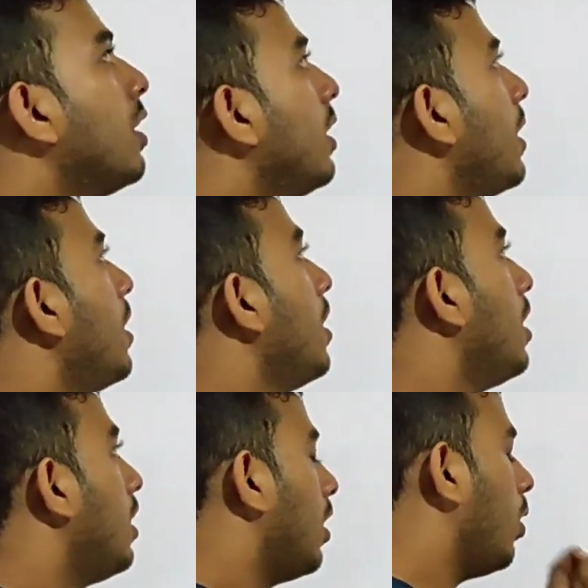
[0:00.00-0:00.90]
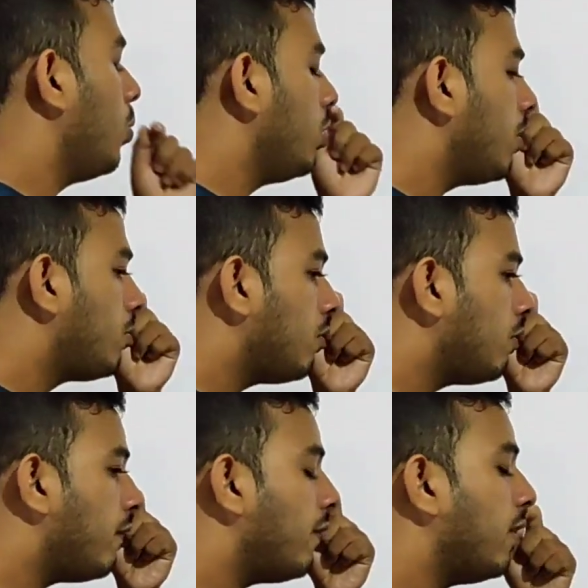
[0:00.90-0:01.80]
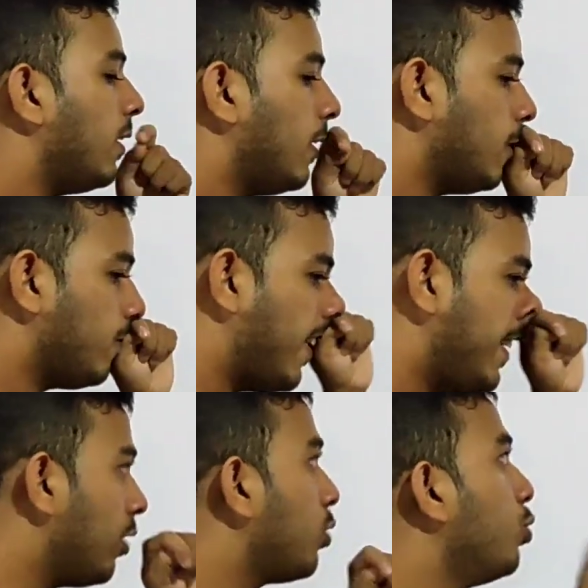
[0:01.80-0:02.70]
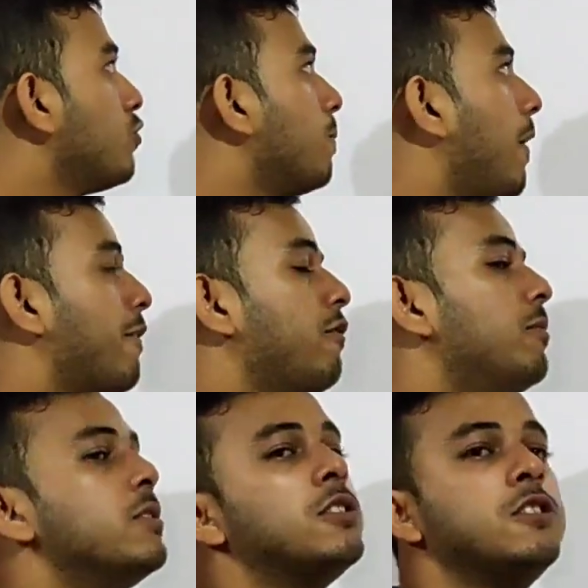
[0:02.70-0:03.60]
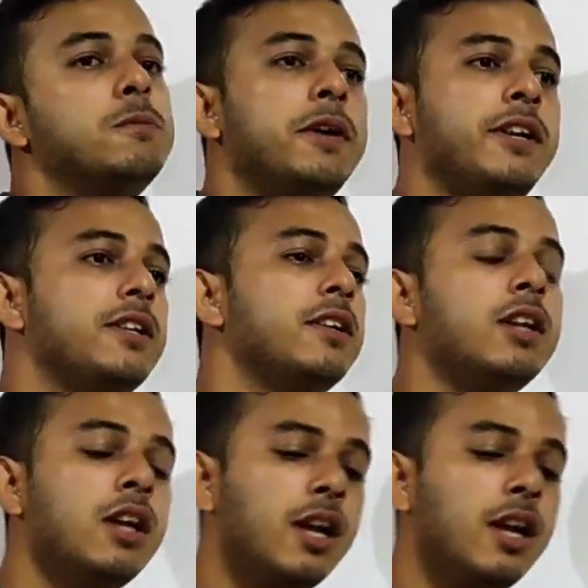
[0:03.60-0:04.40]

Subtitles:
Okay, now we have to find out whose performance is better.